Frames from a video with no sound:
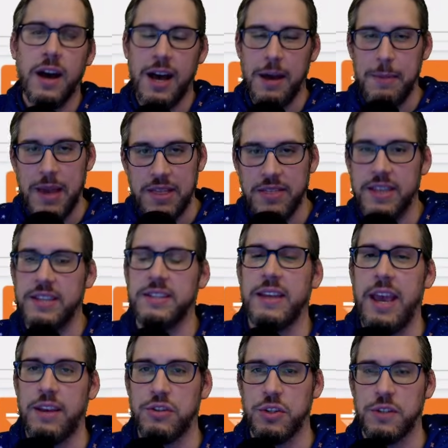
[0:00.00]
in this
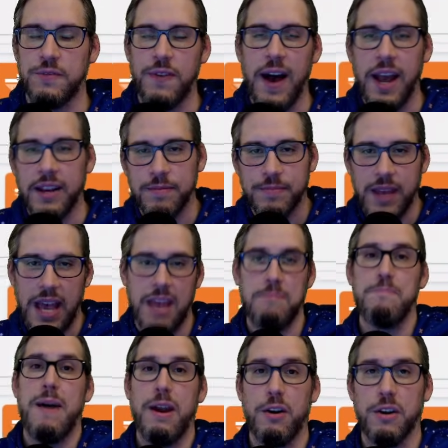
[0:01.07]
case, just find a
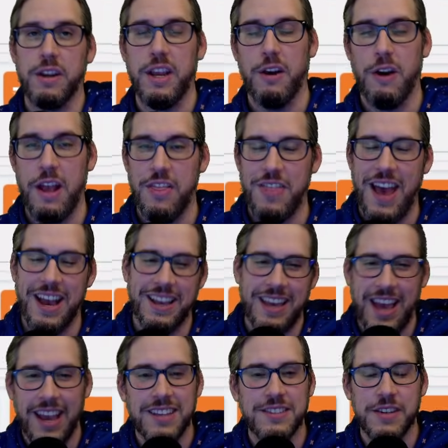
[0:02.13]
better gear in that
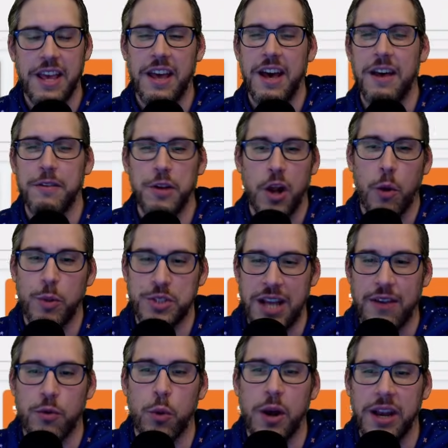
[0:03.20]
case, you know,
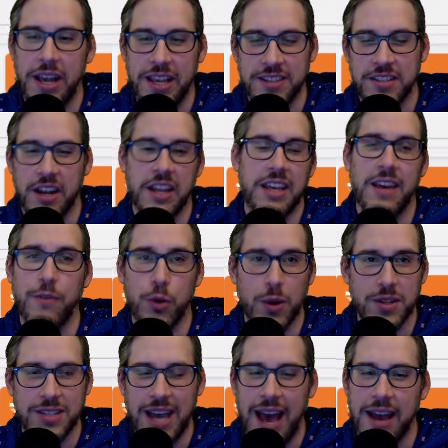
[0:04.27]
whichever one is going to give you
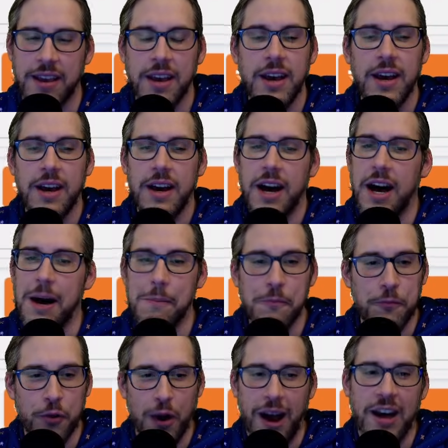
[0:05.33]
attack.
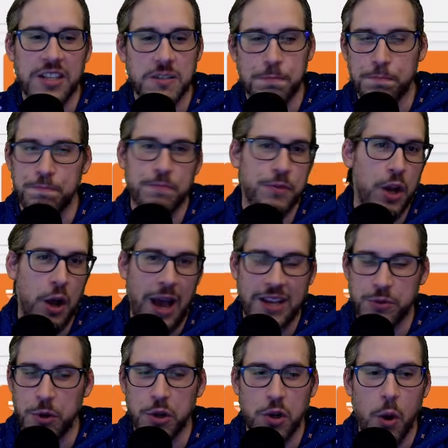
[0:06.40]
For us, you know,
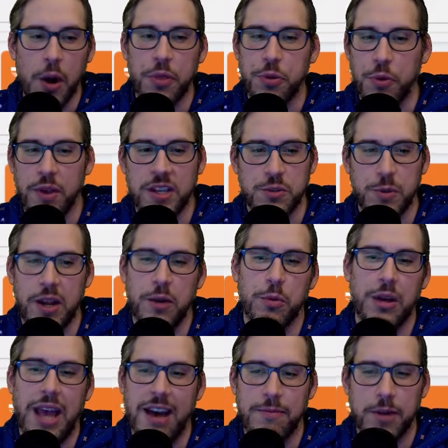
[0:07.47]
as we were going through this, we didn't
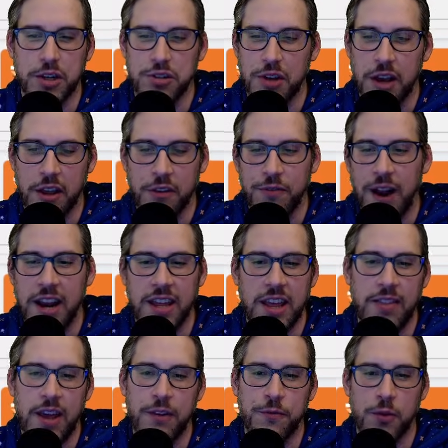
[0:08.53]
really have much luck in finding it.
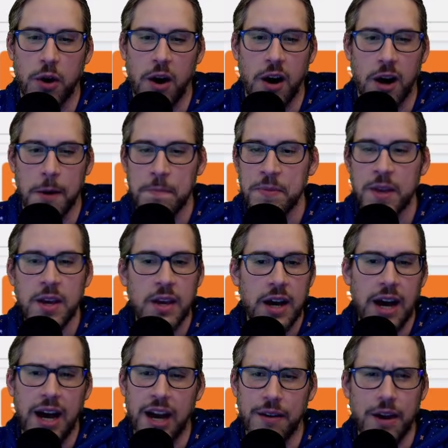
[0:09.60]
And then for our
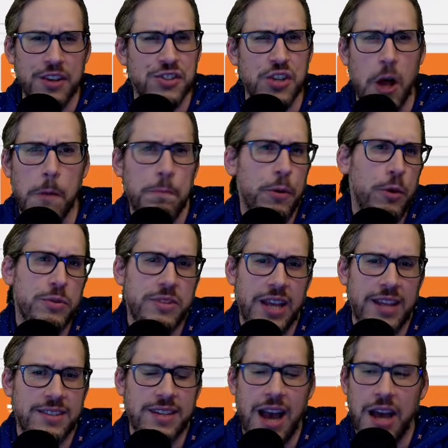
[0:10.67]
assault boots,
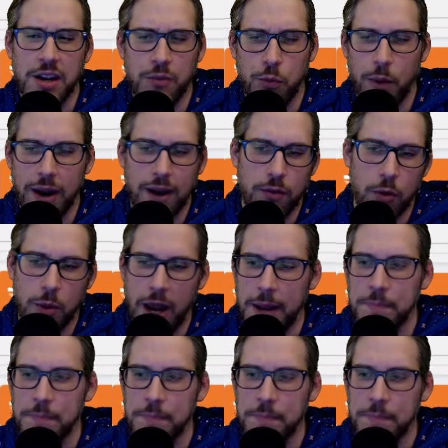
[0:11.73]
it's kind of whatever, right?